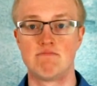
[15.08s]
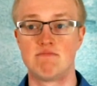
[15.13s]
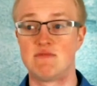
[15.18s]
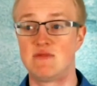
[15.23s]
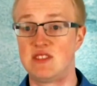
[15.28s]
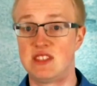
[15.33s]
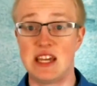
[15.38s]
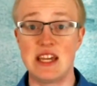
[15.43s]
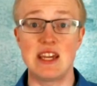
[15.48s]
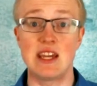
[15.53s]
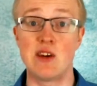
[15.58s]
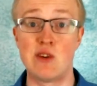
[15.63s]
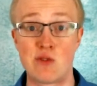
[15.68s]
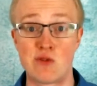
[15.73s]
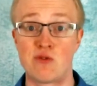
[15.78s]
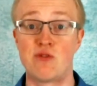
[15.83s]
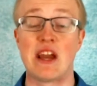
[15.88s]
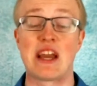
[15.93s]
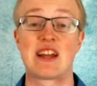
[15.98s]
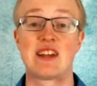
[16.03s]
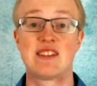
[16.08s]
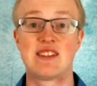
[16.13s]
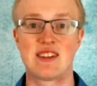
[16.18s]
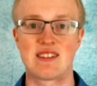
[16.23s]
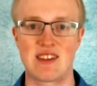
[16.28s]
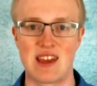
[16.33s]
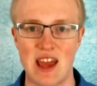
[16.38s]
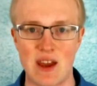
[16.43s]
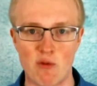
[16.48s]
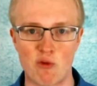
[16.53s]
They affect
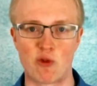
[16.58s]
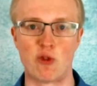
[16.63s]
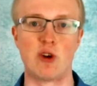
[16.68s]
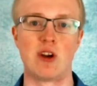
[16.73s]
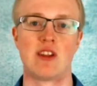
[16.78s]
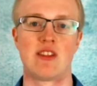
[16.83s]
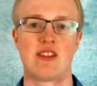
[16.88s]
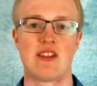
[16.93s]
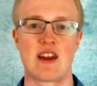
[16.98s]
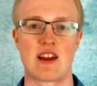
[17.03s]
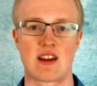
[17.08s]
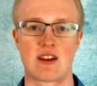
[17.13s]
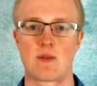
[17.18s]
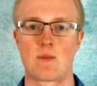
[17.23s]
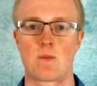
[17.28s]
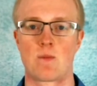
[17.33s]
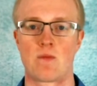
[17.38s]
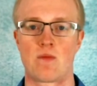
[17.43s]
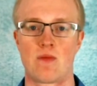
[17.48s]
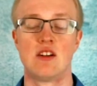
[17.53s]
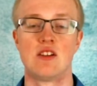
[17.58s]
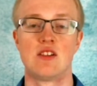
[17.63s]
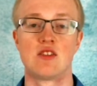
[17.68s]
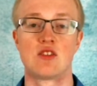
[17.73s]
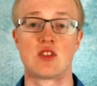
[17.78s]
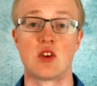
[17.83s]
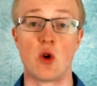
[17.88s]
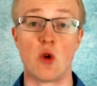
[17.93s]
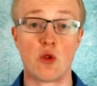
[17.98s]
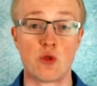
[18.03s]
everything.
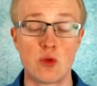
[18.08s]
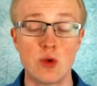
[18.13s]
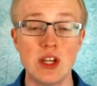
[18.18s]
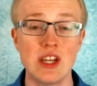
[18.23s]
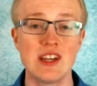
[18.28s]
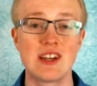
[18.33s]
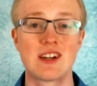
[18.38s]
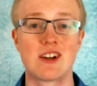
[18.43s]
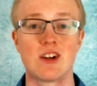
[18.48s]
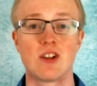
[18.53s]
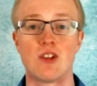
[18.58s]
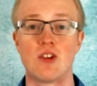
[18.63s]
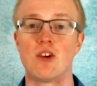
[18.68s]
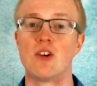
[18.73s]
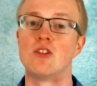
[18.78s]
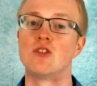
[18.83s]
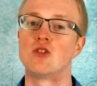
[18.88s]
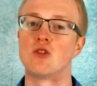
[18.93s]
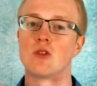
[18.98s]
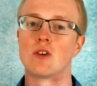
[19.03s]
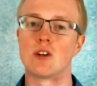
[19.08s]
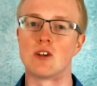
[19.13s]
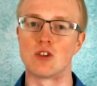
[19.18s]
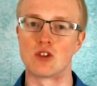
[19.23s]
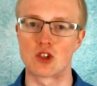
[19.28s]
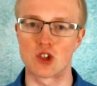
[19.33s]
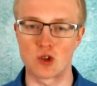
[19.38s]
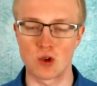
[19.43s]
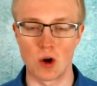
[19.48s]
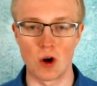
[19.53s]
So if we can learn to
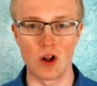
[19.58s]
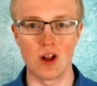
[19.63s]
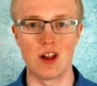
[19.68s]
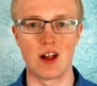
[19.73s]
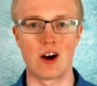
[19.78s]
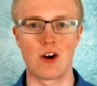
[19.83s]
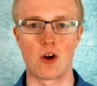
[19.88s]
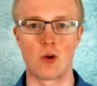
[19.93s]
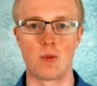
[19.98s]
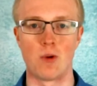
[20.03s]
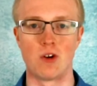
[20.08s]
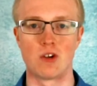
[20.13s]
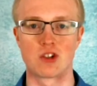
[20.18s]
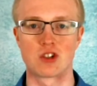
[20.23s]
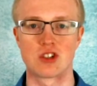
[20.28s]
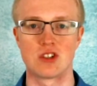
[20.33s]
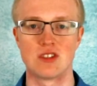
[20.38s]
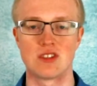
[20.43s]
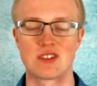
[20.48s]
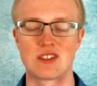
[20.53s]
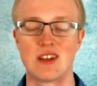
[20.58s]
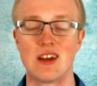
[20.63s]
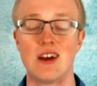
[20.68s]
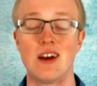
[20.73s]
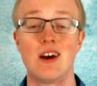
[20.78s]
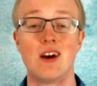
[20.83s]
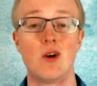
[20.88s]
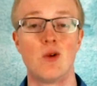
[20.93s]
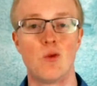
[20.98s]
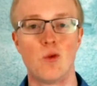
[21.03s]
control our emotions,
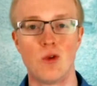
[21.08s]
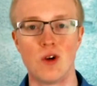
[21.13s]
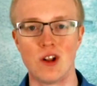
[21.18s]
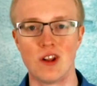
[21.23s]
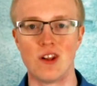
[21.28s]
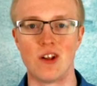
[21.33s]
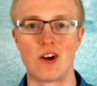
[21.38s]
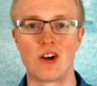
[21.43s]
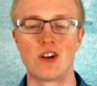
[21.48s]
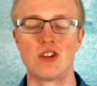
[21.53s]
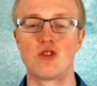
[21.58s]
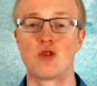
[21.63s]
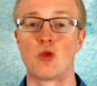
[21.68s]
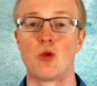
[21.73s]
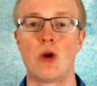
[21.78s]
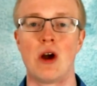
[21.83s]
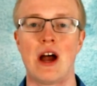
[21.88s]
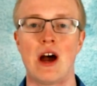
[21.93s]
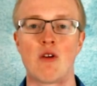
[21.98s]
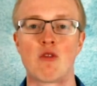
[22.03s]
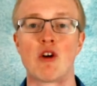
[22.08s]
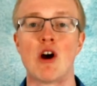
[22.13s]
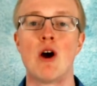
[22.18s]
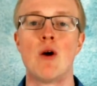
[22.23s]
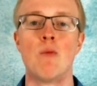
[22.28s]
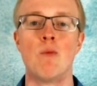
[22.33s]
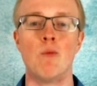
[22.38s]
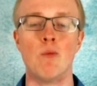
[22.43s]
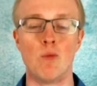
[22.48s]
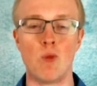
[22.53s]
we'll learn to have
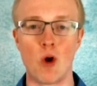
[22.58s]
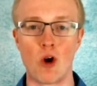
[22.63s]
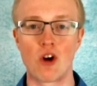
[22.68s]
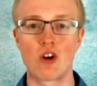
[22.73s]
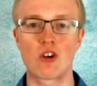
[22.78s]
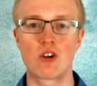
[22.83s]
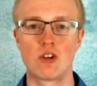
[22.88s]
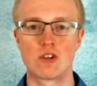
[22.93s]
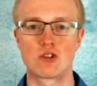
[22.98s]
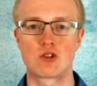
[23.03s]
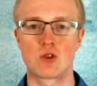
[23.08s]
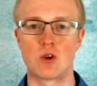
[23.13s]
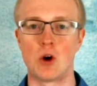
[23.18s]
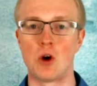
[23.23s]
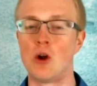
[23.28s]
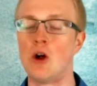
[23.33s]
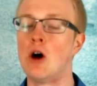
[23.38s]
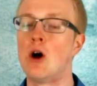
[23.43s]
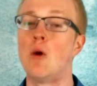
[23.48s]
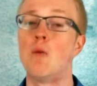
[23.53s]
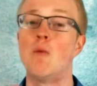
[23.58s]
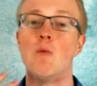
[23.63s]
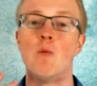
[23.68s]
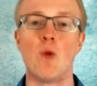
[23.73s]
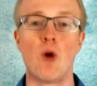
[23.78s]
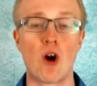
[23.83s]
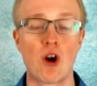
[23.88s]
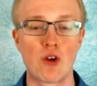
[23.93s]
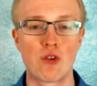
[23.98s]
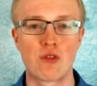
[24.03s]
more control,
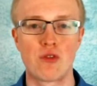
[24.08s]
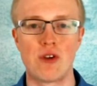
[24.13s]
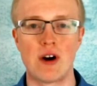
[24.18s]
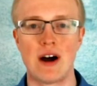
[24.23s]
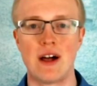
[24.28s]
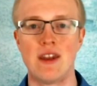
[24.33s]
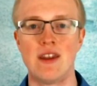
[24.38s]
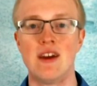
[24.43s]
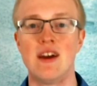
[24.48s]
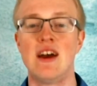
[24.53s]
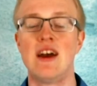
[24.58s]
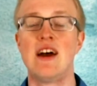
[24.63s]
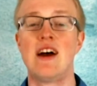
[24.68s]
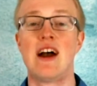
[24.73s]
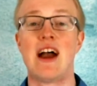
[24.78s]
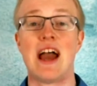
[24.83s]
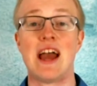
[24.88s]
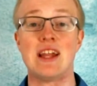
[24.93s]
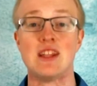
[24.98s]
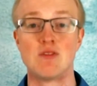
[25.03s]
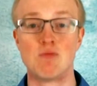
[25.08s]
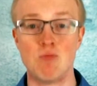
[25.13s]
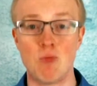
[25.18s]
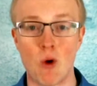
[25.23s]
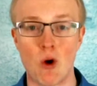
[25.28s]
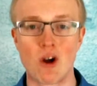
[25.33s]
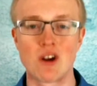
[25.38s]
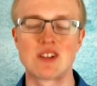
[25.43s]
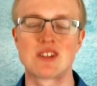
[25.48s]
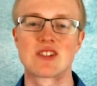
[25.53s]
more fun, and
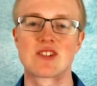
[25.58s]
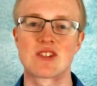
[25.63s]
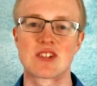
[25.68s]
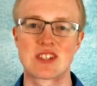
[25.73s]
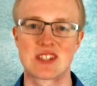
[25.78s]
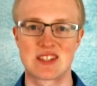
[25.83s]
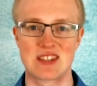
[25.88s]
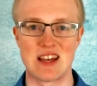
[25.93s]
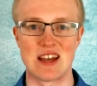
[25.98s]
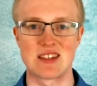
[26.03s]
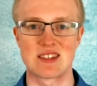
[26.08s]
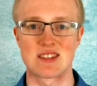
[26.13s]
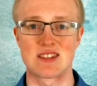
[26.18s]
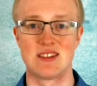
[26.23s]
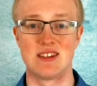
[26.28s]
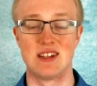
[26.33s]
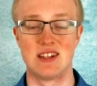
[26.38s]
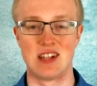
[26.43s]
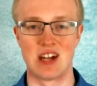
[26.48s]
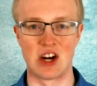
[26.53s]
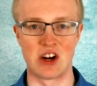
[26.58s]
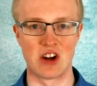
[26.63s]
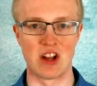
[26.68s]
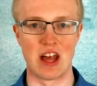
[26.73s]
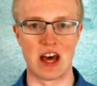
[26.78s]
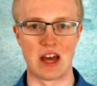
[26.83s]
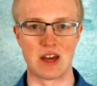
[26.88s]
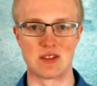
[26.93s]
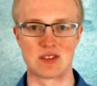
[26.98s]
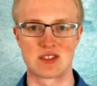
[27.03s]
more success in our
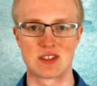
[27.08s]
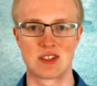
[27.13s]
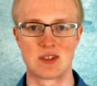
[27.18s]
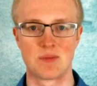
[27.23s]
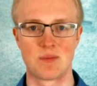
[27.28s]
lives.